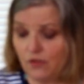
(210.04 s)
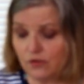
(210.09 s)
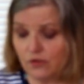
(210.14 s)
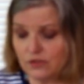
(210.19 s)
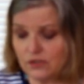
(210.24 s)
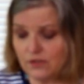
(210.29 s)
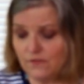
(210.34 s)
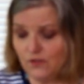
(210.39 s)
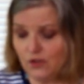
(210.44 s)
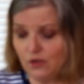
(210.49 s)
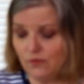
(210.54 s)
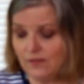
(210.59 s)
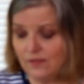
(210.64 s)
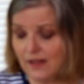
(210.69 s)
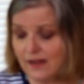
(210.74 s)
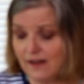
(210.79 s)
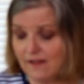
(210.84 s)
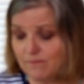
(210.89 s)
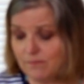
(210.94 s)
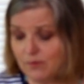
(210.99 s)
Those of you
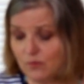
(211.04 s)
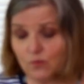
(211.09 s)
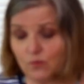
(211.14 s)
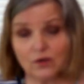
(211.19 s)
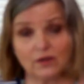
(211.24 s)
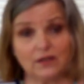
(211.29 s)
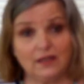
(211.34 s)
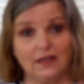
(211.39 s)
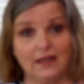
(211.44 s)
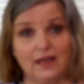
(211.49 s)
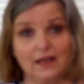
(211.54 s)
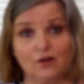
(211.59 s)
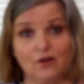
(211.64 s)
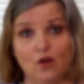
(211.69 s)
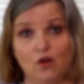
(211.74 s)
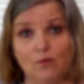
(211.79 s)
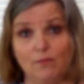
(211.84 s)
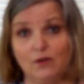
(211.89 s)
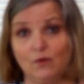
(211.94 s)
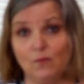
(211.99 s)
that have been working at
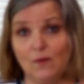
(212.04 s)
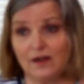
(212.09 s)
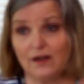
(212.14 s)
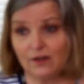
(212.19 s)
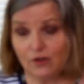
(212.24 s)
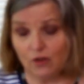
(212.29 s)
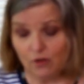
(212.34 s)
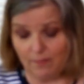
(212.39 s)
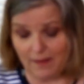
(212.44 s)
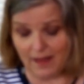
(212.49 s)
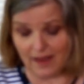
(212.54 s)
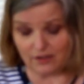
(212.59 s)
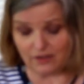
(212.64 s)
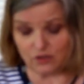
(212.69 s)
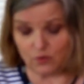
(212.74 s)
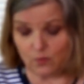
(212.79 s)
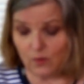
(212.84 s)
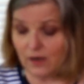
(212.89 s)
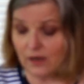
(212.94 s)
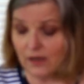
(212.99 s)
home and want to go
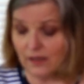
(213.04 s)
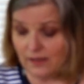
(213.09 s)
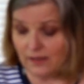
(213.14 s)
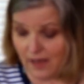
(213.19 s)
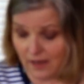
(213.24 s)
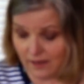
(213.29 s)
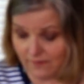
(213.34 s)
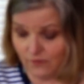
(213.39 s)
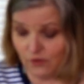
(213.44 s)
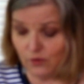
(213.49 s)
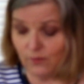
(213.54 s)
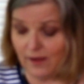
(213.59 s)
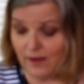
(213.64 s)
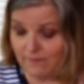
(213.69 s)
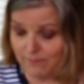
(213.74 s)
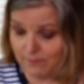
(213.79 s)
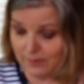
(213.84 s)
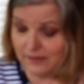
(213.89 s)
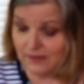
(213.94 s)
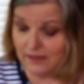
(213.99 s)
back to work, a lot of you,
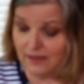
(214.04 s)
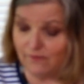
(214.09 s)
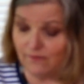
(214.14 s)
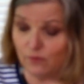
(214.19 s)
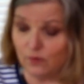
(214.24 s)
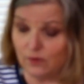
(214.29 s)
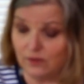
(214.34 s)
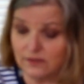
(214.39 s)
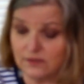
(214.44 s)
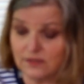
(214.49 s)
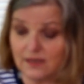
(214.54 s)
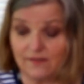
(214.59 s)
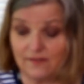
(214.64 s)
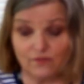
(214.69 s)
I believe, will,